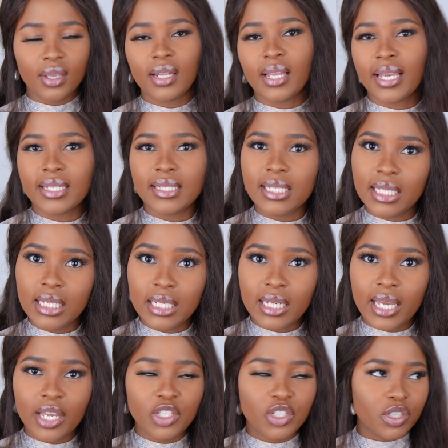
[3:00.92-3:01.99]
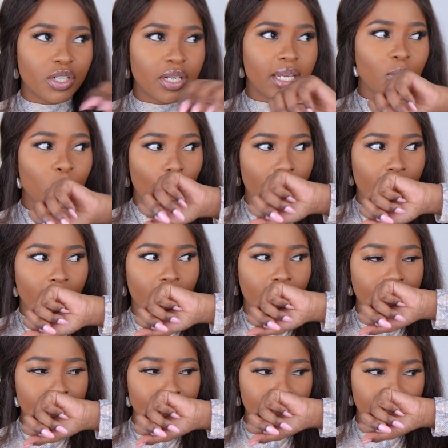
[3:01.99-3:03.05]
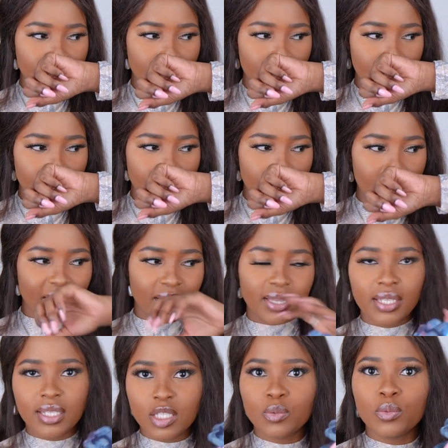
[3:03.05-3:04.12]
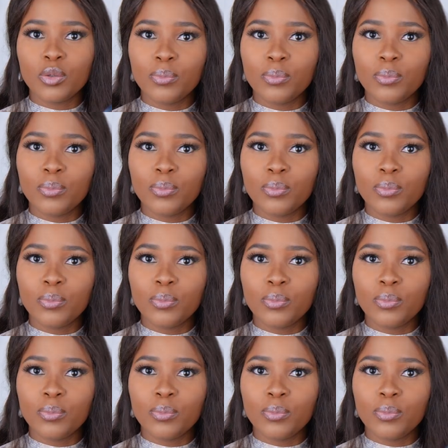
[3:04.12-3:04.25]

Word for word: like a teenager can wear. But this